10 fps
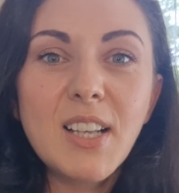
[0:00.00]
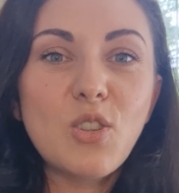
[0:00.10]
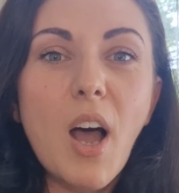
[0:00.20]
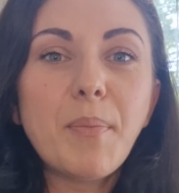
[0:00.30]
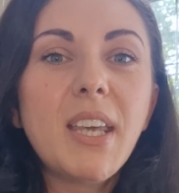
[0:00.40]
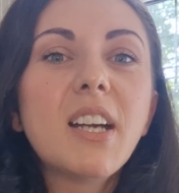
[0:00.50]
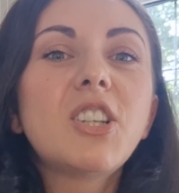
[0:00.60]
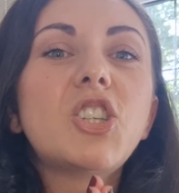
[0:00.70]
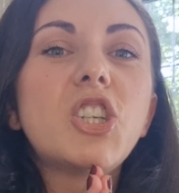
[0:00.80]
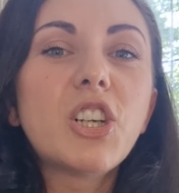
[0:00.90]
So I'm
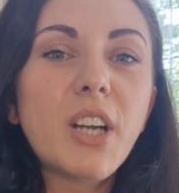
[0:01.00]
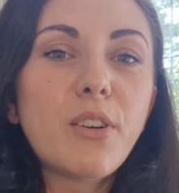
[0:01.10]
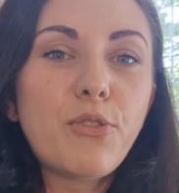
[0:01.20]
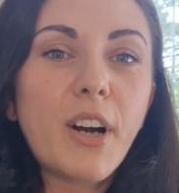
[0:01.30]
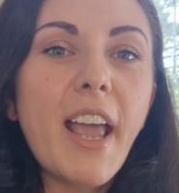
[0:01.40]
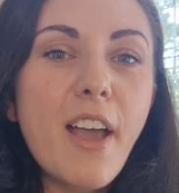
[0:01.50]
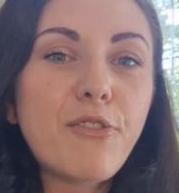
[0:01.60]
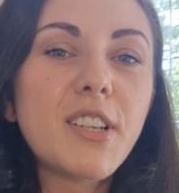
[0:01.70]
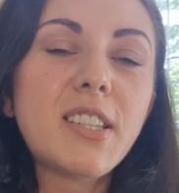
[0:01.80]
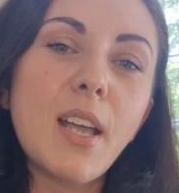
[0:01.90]
here cheering for
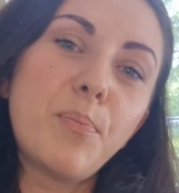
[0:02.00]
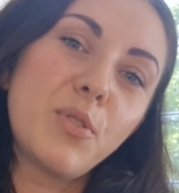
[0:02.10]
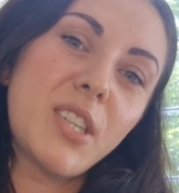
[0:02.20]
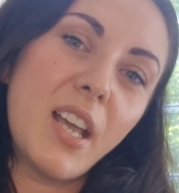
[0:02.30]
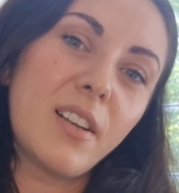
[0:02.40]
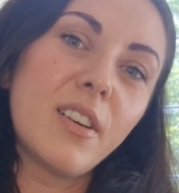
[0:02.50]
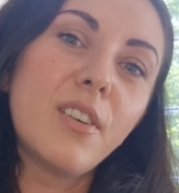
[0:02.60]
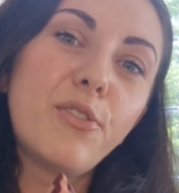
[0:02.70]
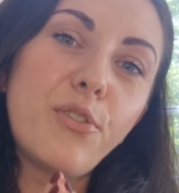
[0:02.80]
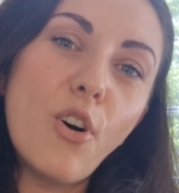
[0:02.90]
every step you take
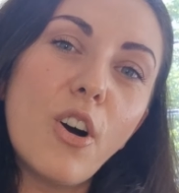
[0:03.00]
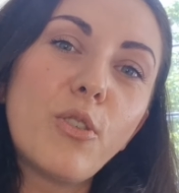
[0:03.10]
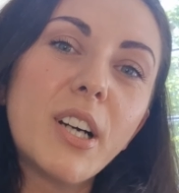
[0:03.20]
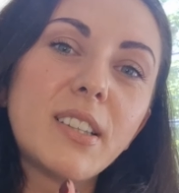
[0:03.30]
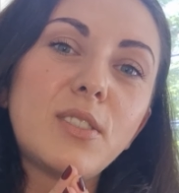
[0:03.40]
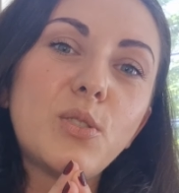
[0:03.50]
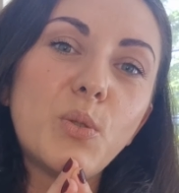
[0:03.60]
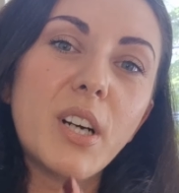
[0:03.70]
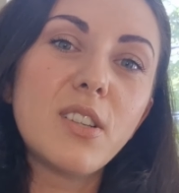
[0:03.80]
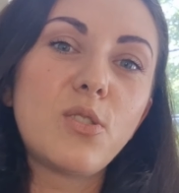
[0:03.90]
forward
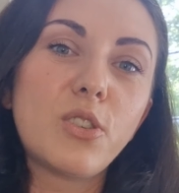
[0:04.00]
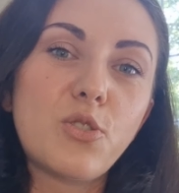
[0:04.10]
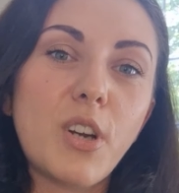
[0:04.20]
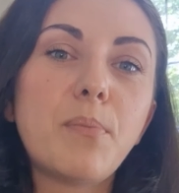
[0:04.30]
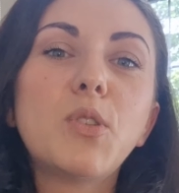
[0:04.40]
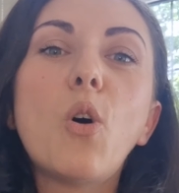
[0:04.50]
towards your dream,